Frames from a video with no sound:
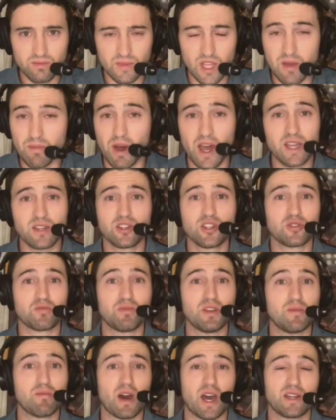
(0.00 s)
It might just
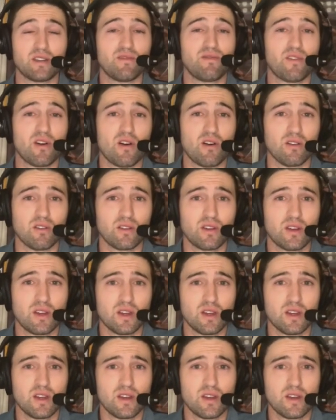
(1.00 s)
be by default.
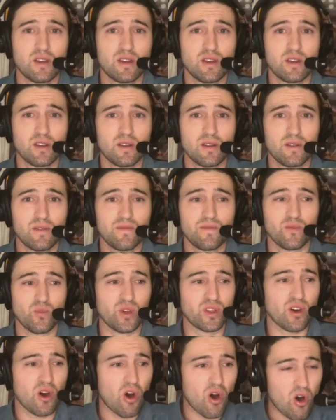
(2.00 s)

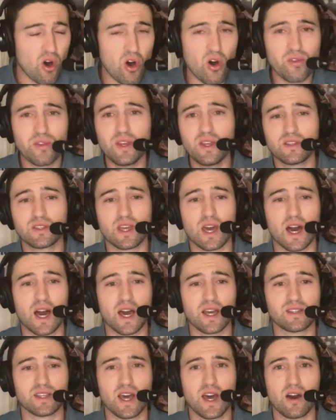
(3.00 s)
With all these
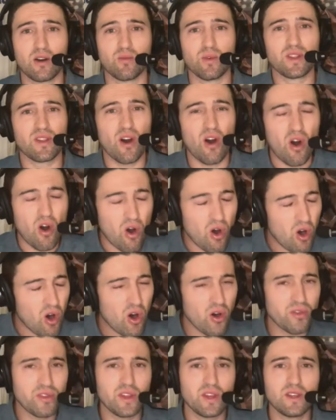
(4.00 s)
guys out, with
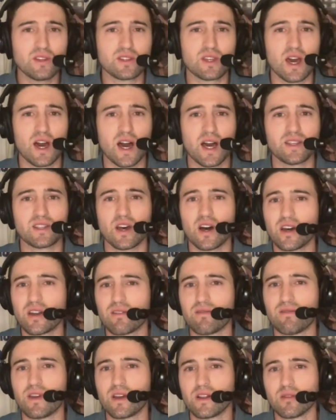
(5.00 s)
all these guys
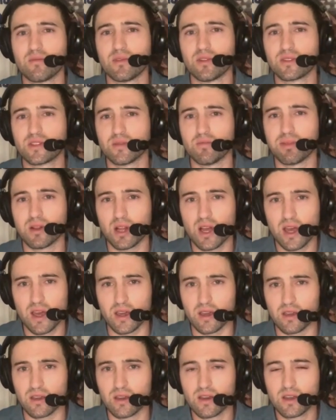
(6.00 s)
unavailable to
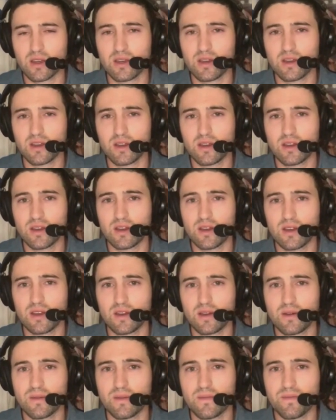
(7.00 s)
play,
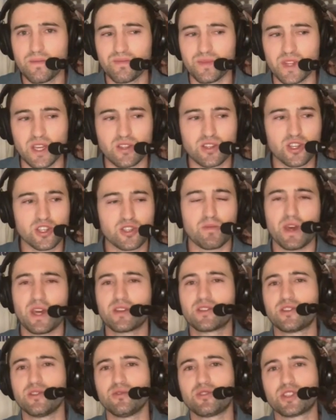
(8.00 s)
it just
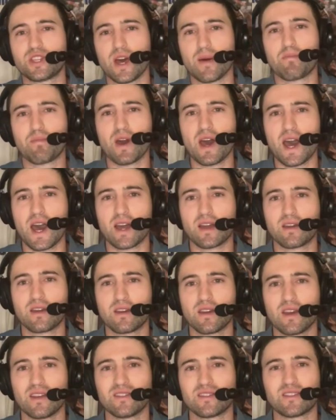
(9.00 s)
makes you step
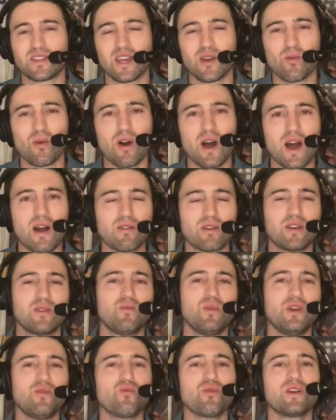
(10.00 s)
back and say, well, how
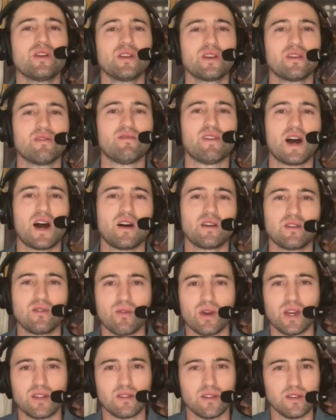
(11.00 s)
can we really
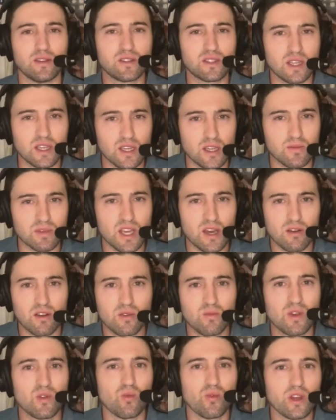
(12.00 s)
evaluate these teams? How
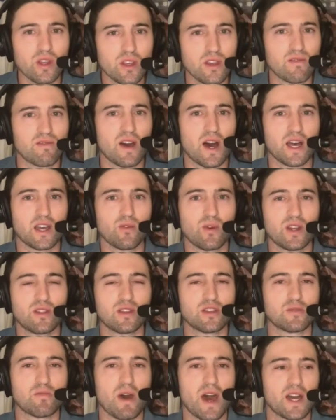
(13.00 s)
can we really
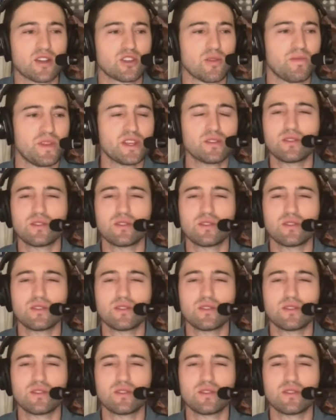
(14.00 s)
evaluate this matchup?